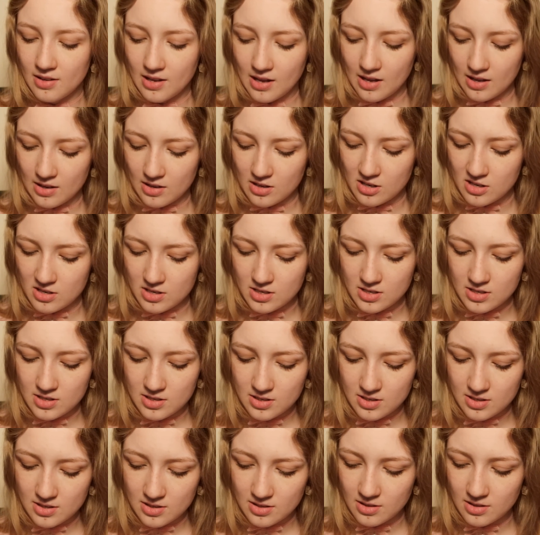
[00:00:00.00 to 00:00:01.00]
and
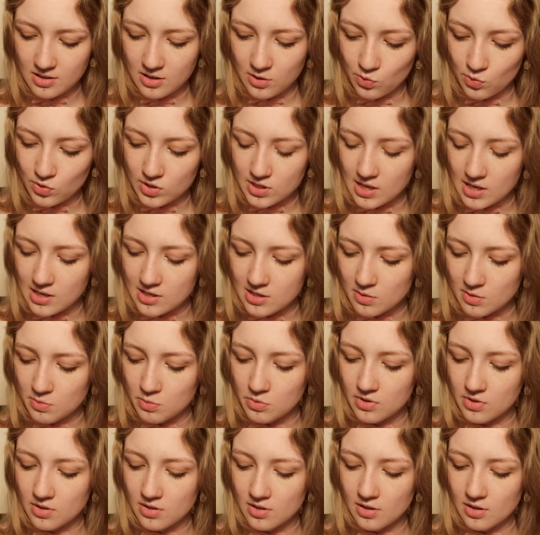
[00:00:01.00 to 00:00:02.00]
you would end
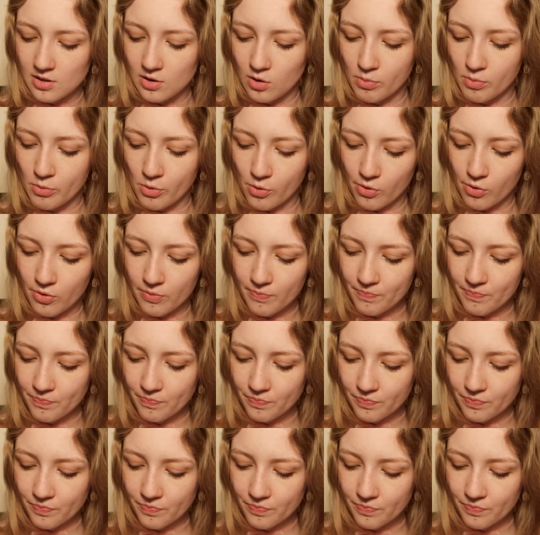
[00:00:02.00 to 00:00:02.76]
up with a lot more.